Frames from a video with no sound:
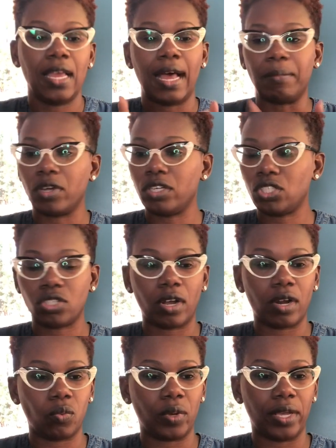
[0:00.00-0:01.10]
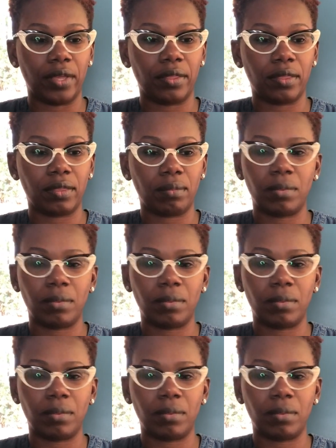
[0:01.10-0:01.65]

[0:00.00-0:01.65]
I'm going to start with,